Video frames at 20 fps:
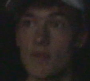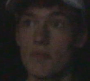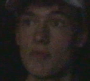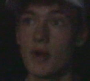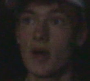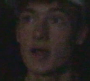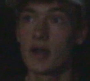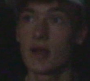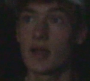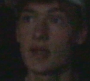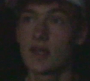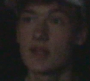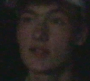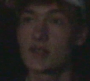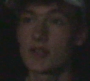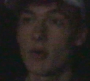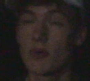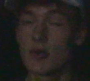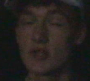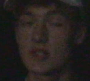But
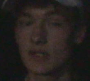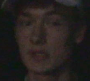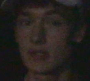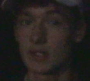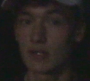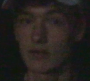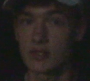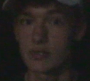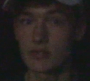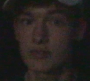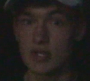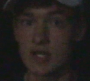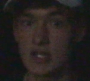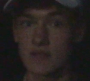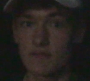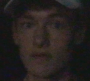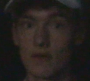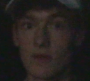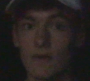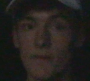it's always a little
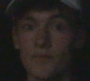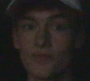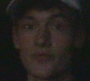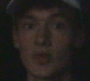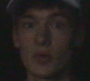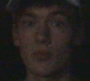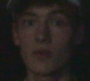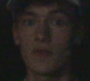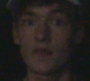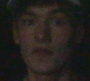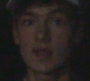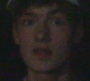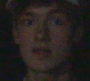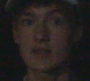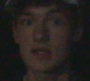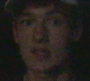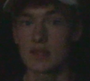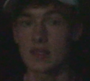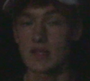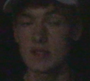stressful when
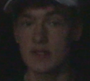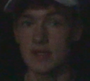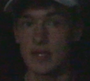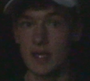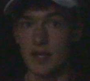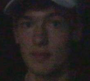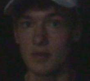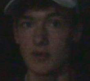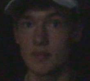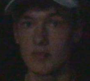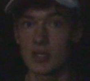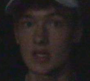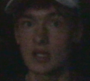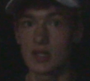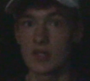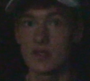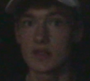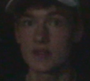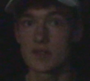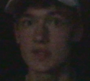things like this happen,
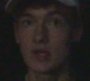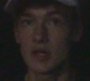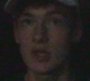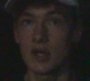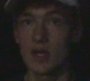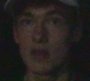because